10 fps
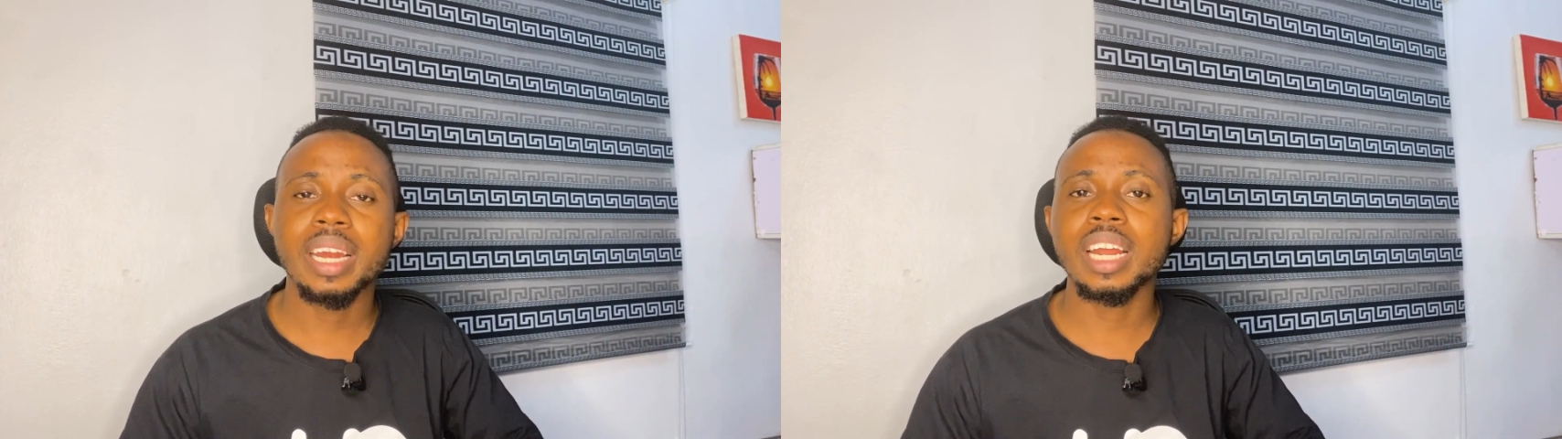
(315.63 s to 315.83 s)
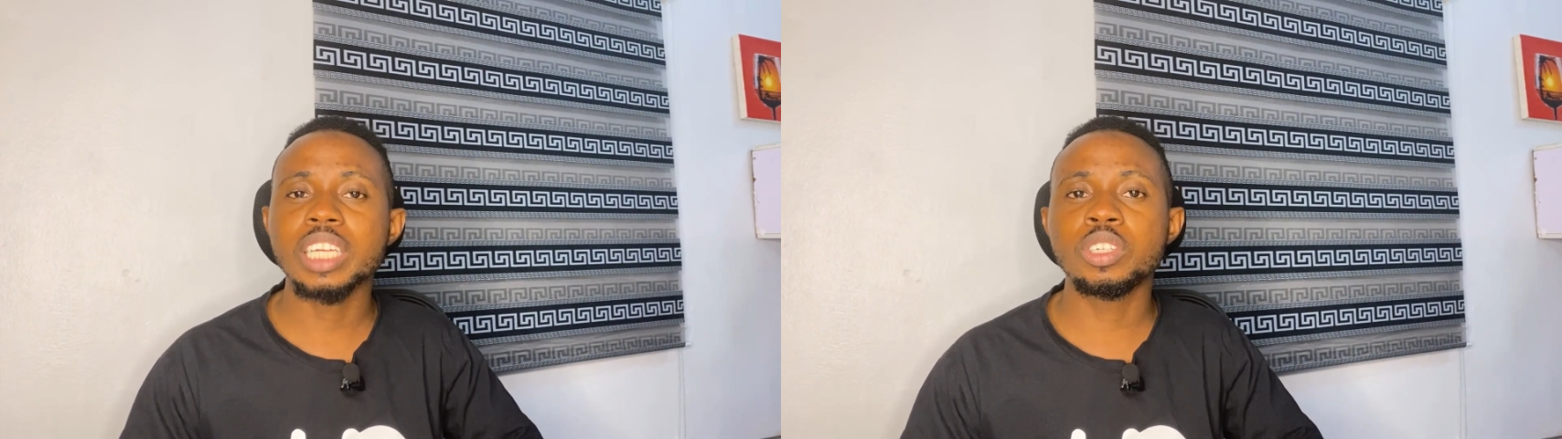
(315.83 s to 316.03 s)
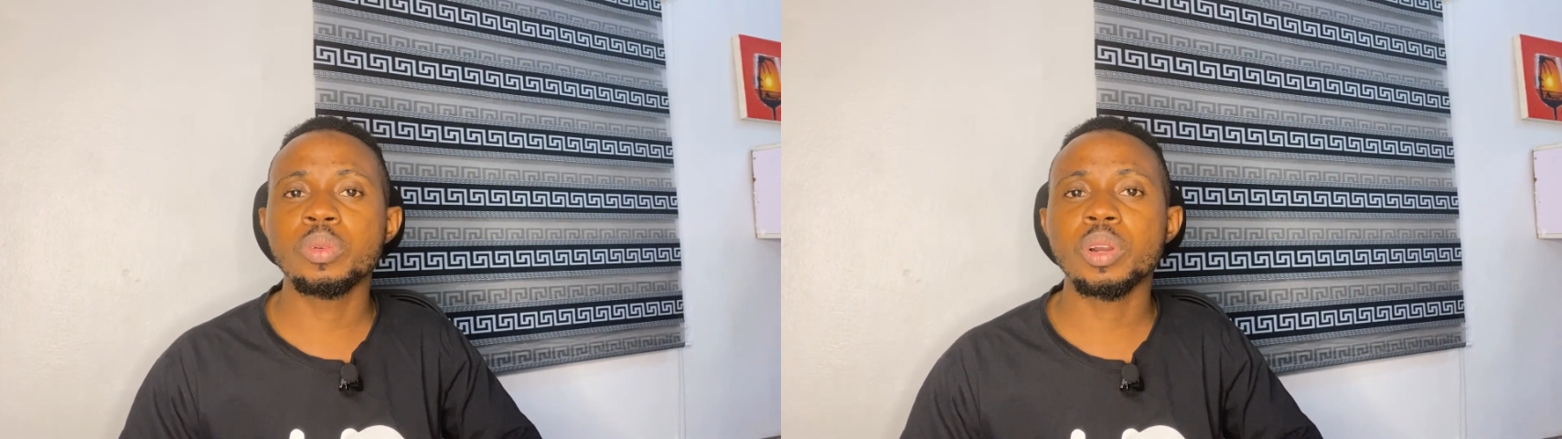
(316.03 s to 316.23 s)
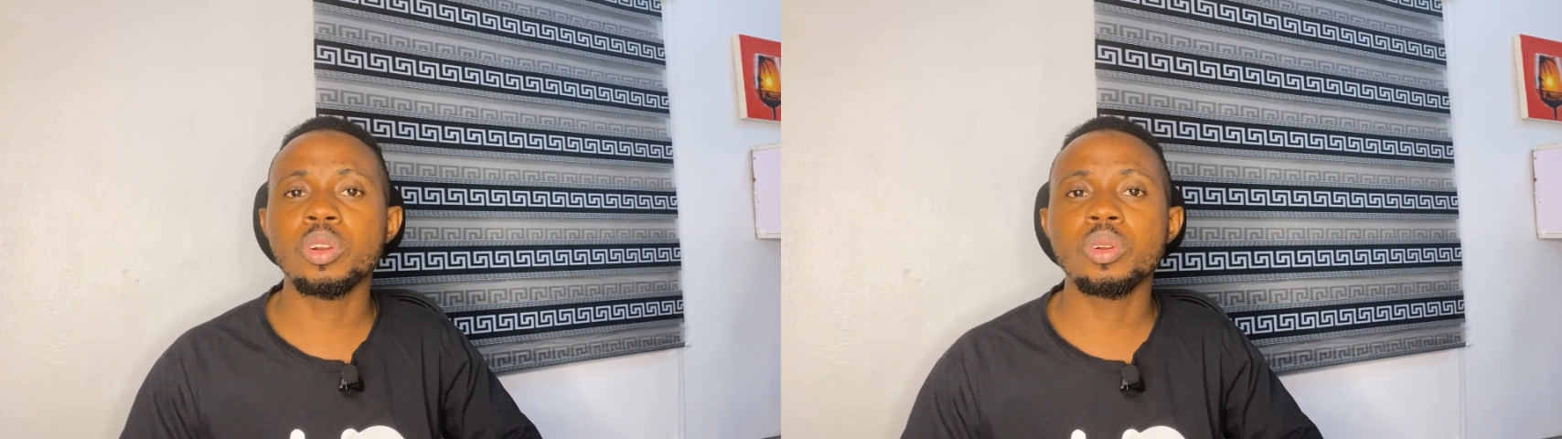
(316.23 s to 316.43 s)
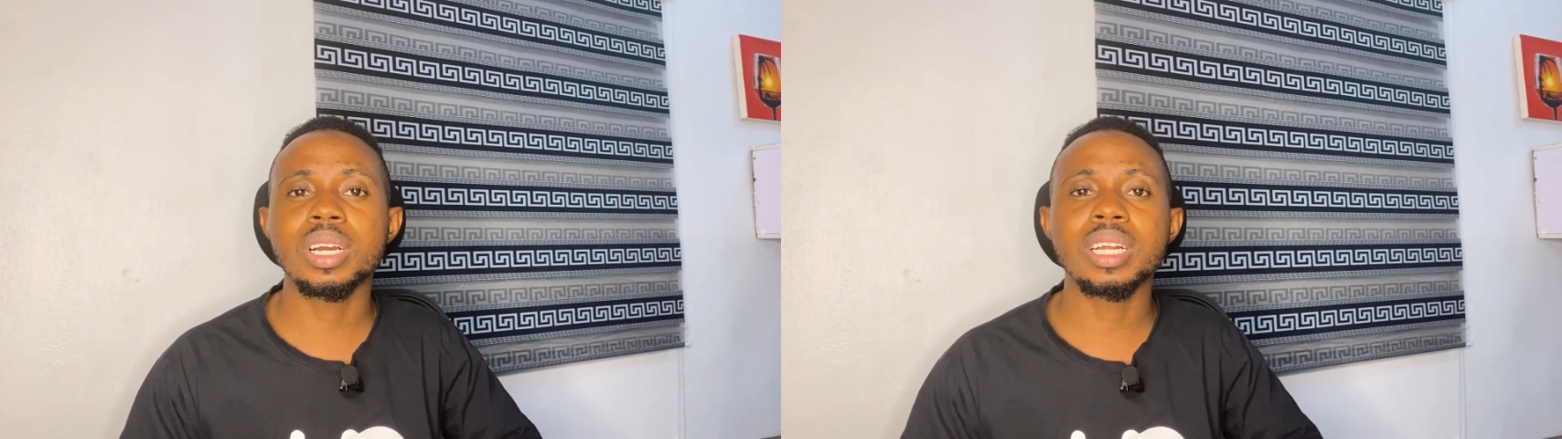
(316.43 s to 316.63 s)
next day
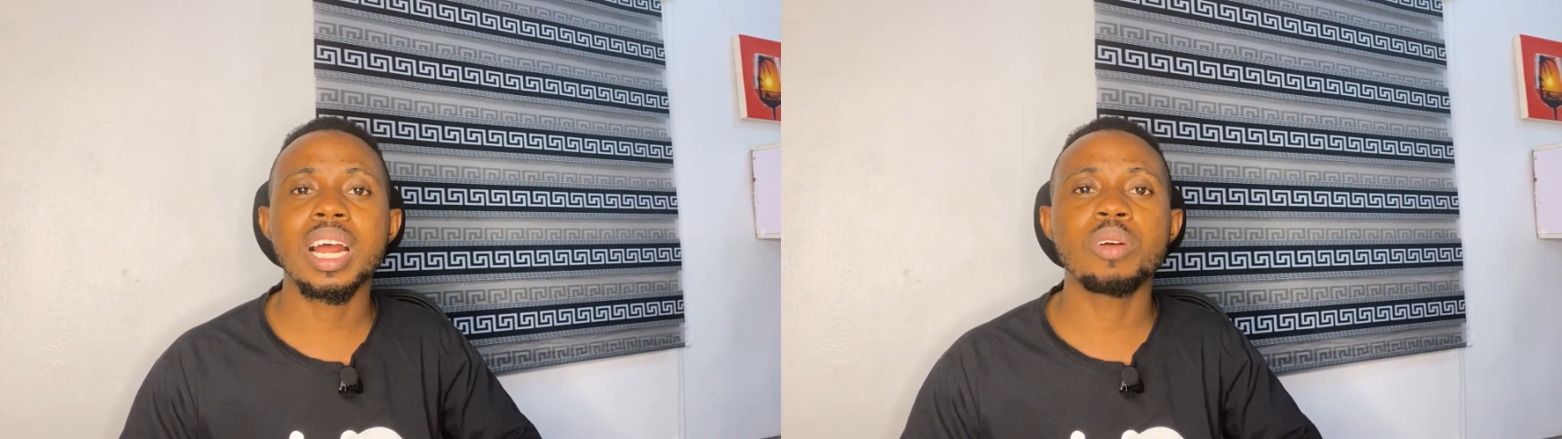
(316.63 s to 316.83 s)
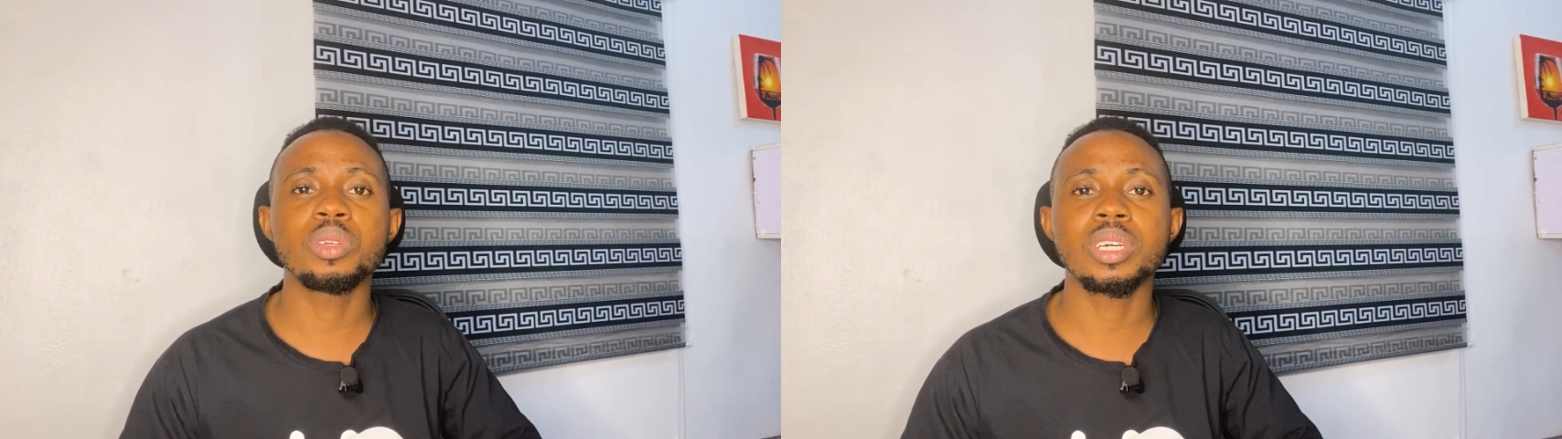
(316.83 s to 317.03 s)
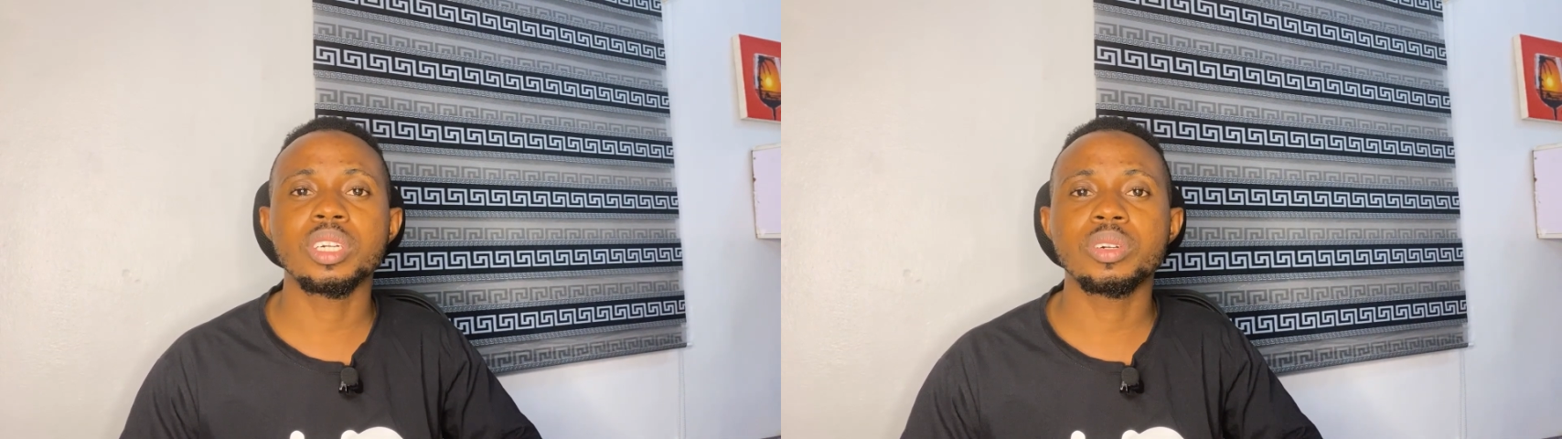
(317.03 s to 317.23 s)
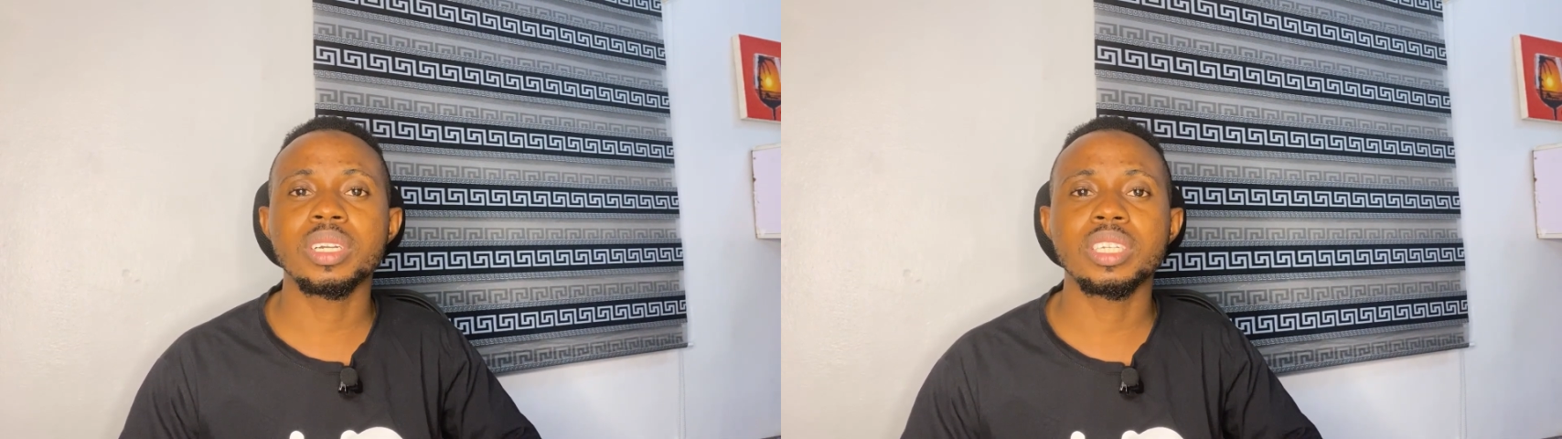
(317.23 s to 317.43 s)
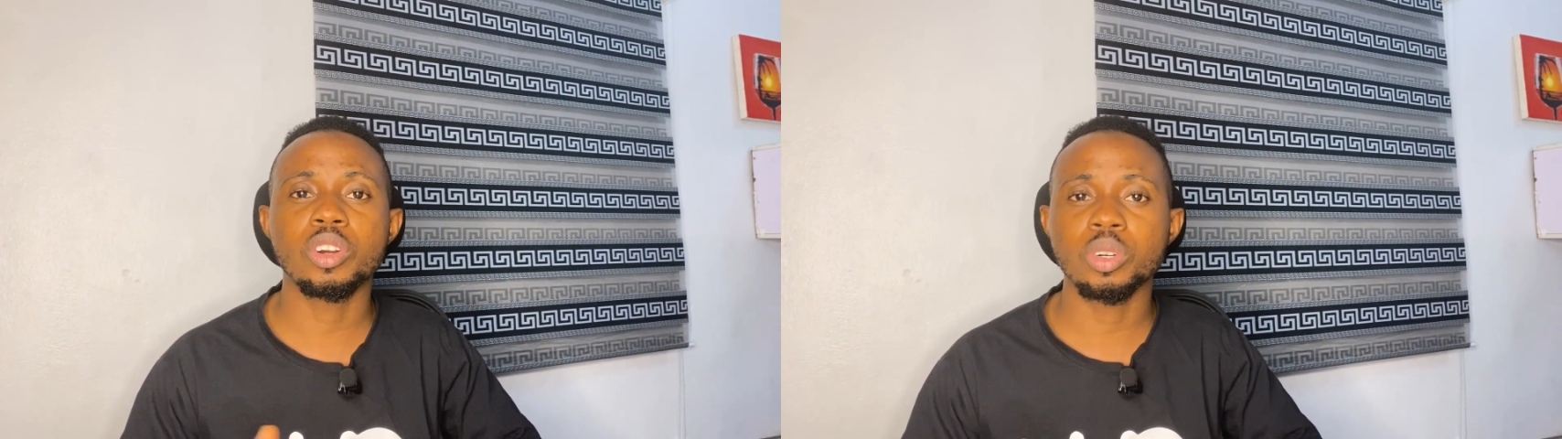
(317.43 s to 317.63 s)
we're going to look at how you can
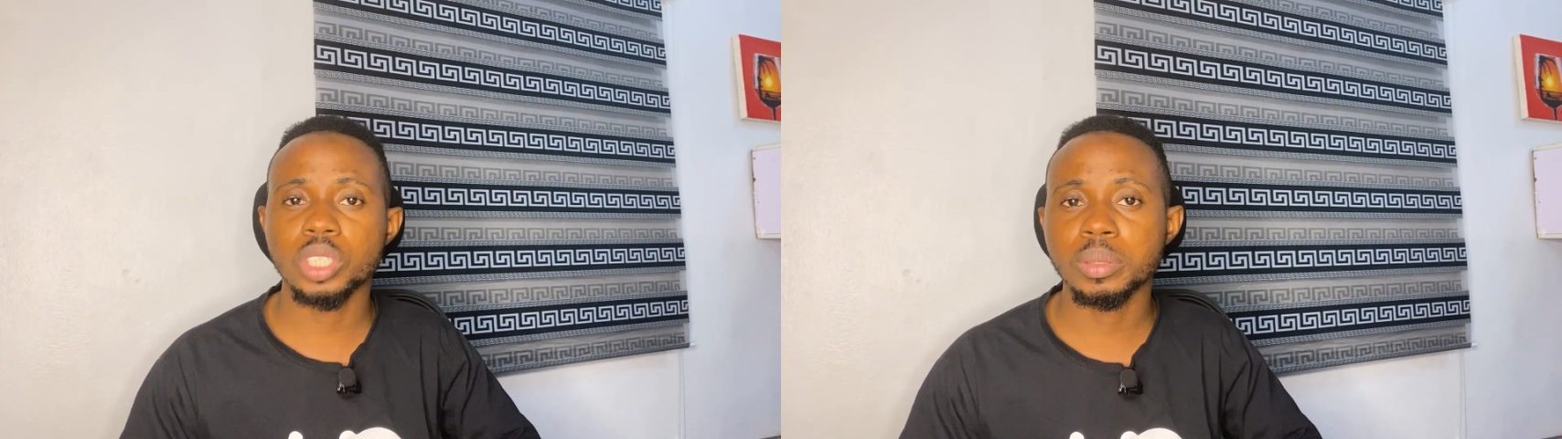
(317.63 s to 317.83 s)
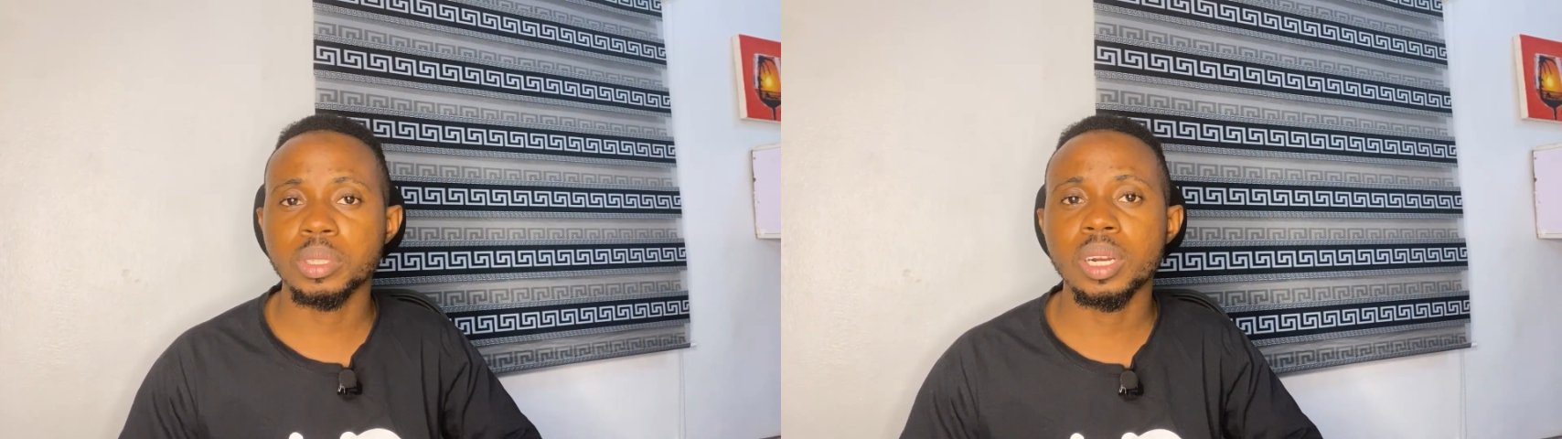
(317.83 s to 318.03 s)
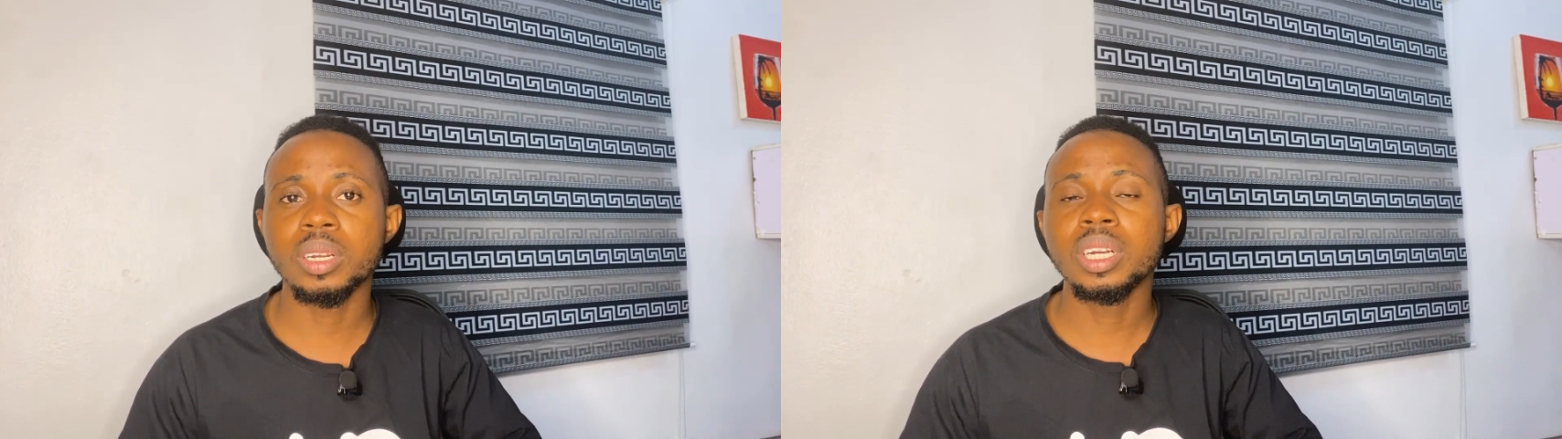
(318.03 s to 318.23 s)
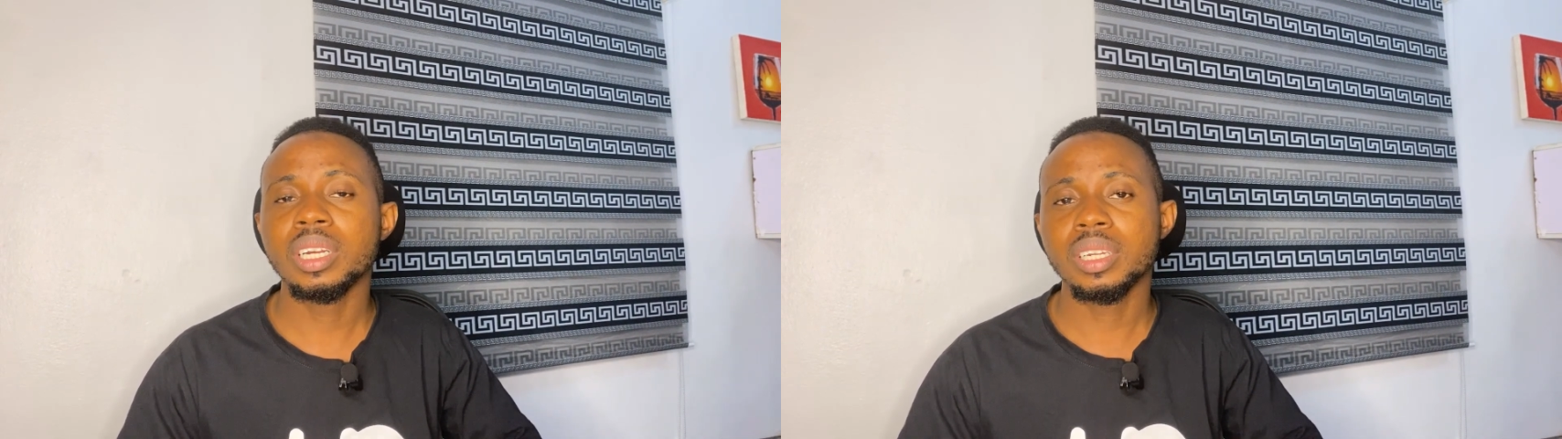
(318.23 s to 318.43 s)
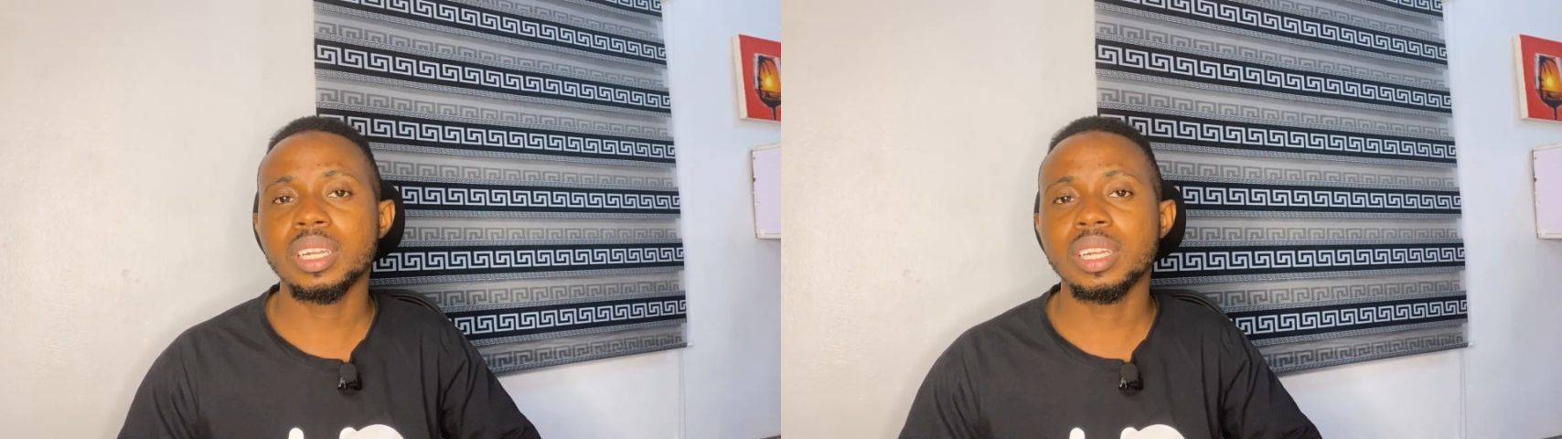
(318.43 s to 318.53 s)
create a conceptual